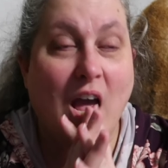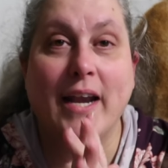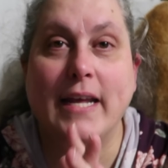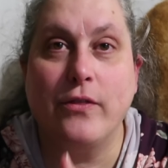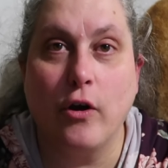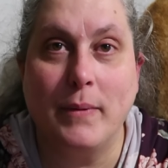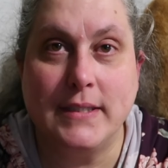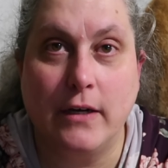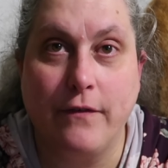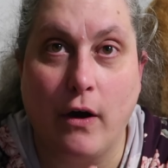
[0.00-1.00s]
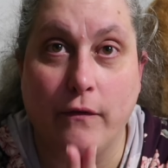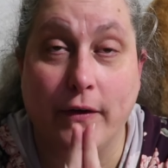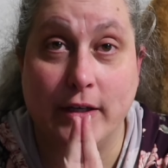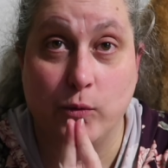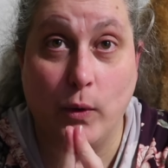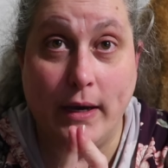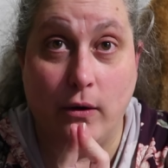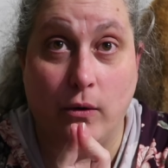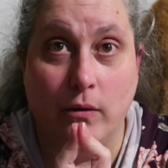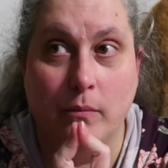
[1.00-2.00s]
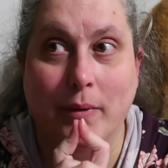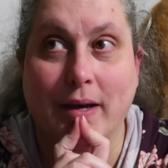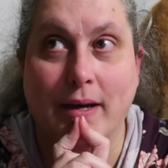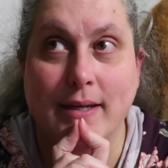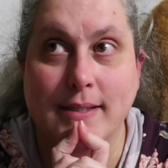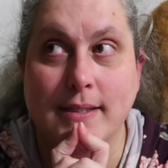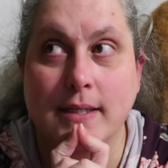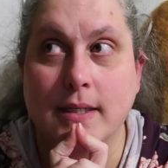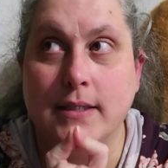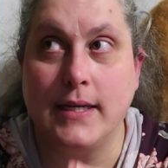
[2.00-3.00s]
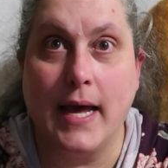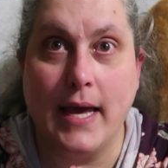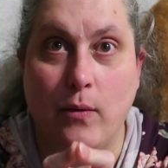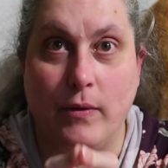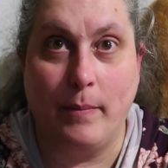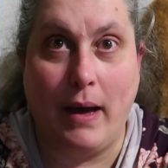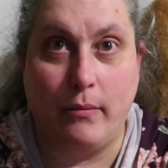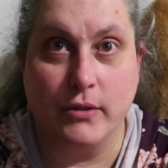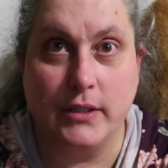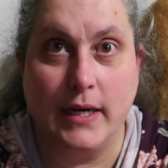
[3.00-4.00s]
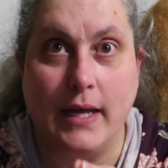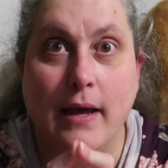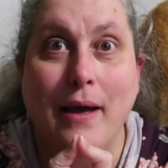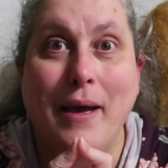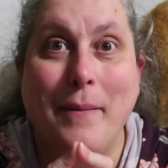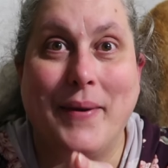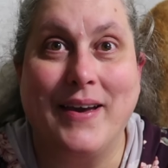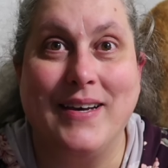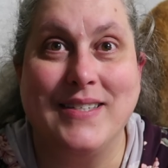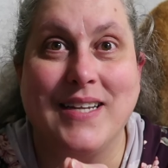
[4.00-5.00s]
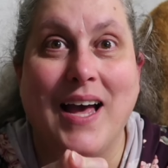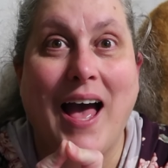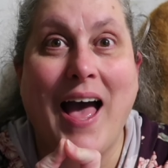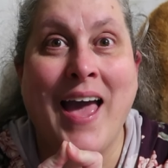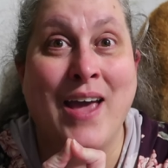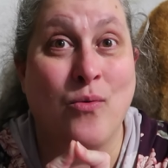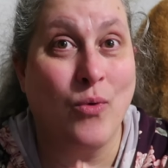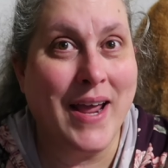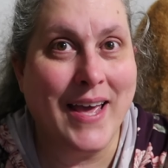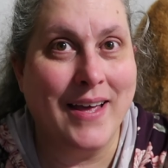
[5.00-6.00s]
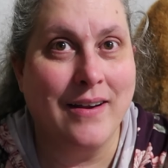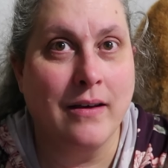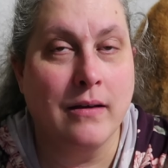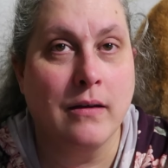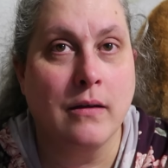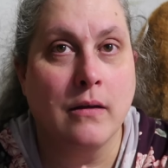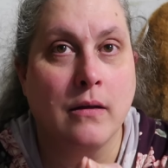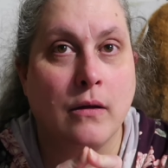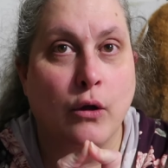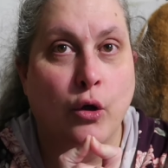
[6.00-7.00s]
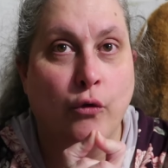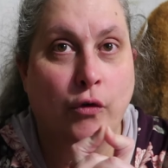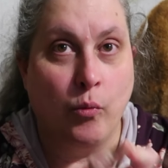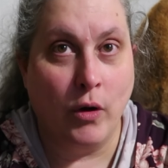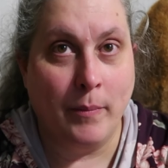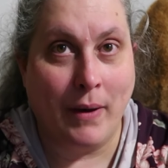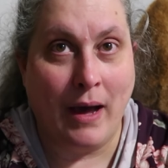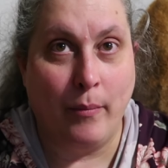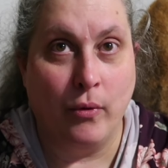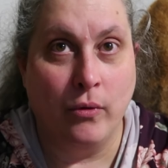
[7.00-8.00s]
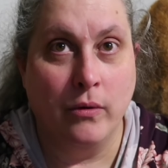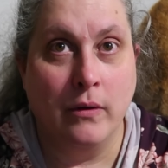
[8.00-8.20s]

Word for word: I did throw myself off as well because today with the Bible study because I had read from one Bible,